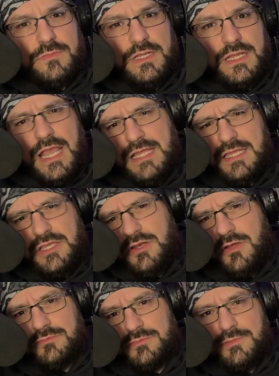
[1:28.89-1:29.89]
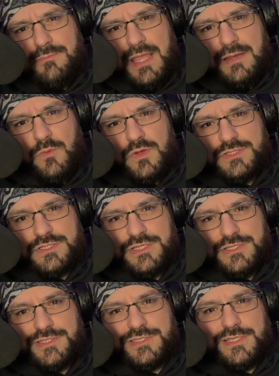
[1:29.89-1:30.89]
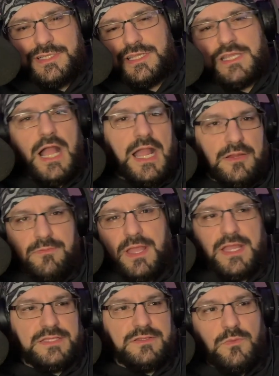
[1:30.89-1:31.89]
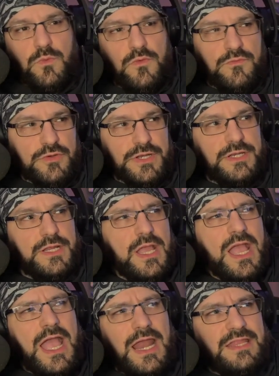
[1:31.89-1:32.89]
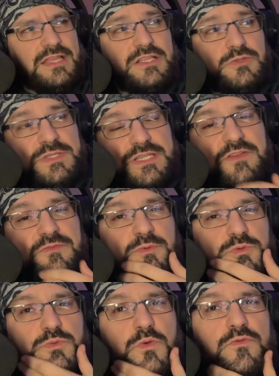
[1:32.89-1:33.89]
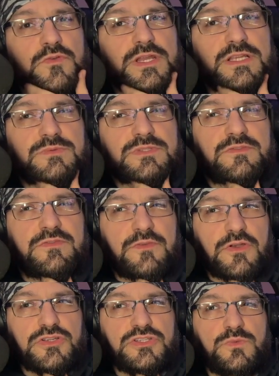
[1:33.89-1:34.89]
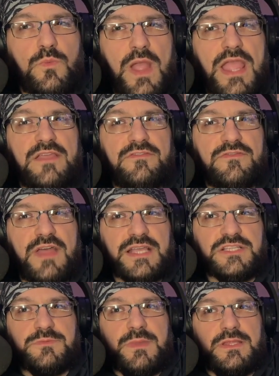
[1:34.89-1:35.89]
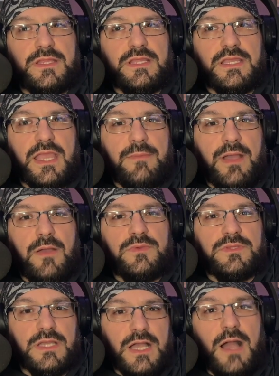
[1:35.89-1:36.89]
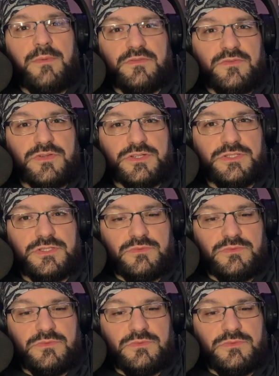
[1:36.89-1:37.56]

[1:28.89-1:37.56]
And he had like, you know, the main ones that you see, like Iron Man, Wolverine. And I think that's what did it for me was Wolverine, because it was the first wave of X-Men that they came out with, the comic versions.